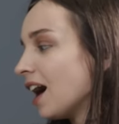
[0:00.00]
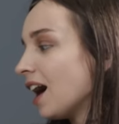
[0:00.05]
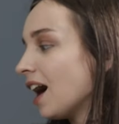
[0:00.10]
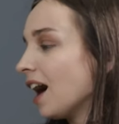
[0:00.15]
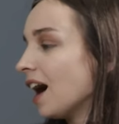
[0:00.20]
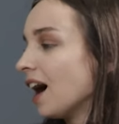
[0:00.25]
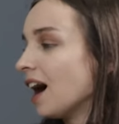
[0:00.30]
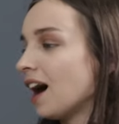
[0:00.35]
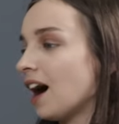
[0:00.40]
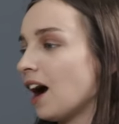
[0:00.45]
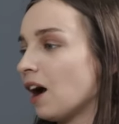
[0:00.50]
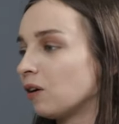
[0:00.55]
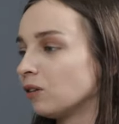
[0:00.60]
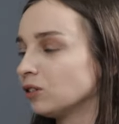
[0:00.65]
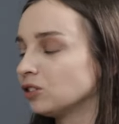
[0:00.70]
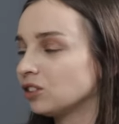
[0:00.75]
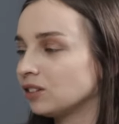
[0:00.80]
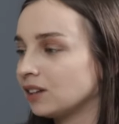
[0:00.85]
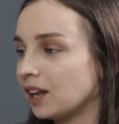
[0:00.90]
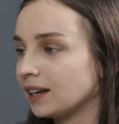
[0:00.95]
Uh, I
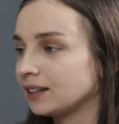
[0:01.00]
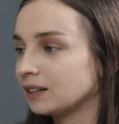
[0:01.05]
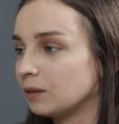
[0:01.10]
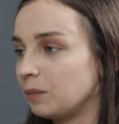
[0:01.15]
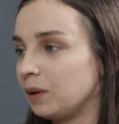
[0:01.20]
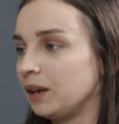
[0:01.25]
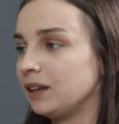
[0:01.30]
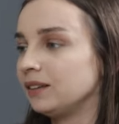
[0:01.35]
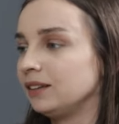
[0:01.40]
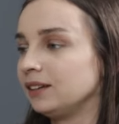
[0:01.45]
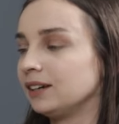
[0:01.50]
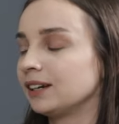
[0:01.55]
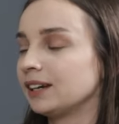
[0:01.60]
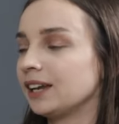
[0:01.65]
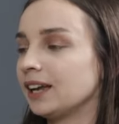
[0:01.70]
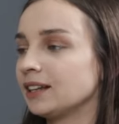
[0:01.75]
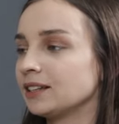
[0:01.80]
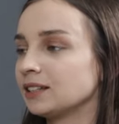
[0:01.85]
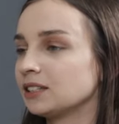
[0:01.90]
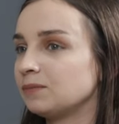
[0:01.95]
also like debating
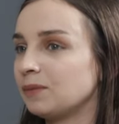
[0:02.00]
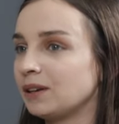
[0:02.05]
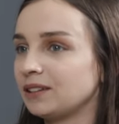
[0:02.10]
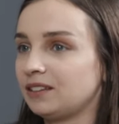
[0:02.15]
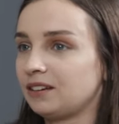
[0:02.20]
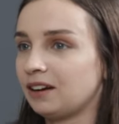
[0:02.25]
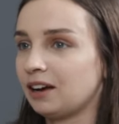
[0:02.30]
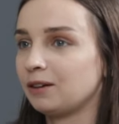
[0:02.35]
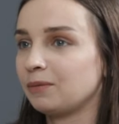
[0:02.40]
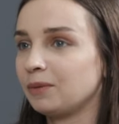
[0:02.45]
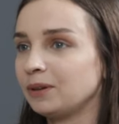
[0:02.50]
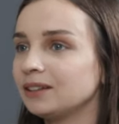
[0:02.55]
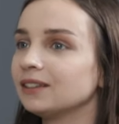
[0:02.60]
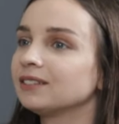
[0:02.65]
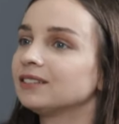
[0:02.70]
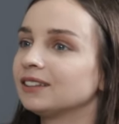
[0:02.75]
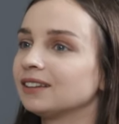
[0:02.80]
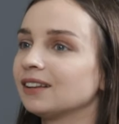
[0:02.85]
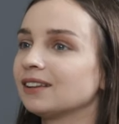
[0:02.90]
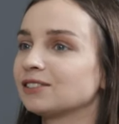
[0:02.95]
against Metan Ahmed. I
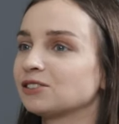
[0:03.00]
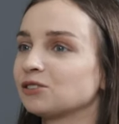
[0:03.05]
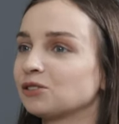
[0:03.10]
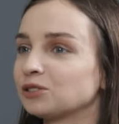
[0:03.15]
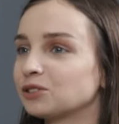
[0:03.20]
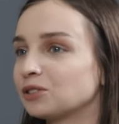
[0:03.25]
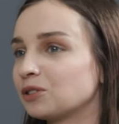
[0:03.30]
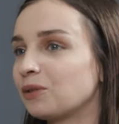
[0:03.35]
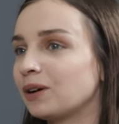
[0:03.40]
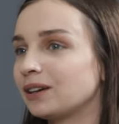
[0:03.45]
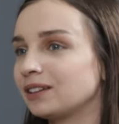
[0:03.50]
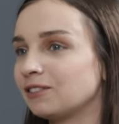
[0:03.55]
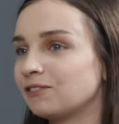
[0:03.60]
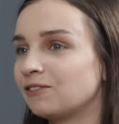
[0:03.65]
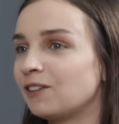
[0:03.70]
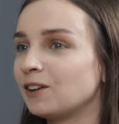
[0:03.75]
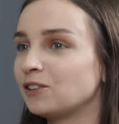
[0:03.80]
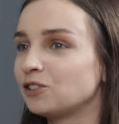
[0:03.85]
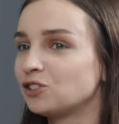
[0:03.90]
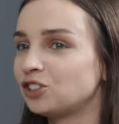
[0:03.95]
think this is also quite a
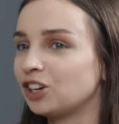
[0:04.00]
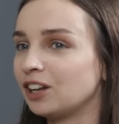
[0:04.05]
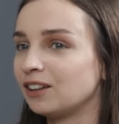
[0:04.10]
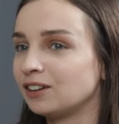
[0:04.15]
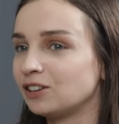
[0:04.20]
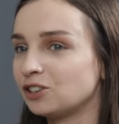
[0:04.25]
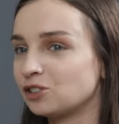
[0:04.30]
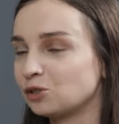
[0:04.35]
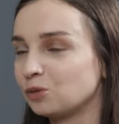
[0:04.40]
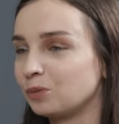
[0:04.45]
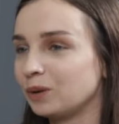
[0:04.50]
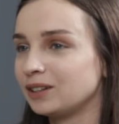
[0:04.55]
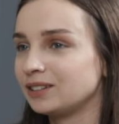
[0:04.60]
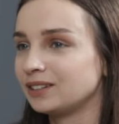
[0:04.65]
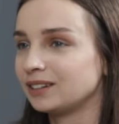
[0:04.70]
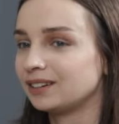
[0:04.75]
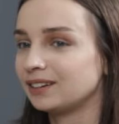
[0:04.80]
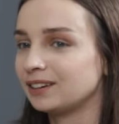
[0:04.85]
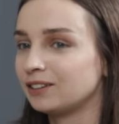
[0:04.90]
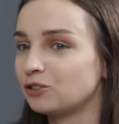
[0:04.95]
fun challenge to
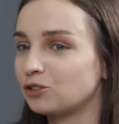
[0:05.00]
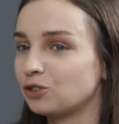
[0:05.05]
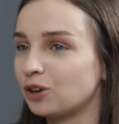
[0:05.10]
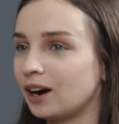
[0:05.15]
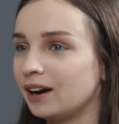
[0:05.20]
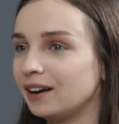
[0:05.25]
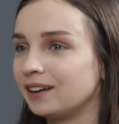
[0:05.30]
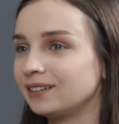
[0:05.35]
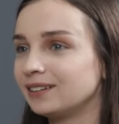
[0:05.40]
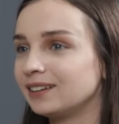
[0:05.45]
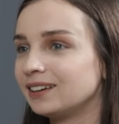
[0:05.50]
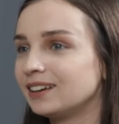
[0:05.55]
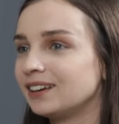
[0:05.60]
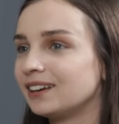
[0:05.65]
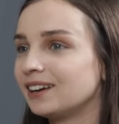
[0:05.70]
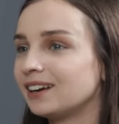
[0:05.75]
basically try and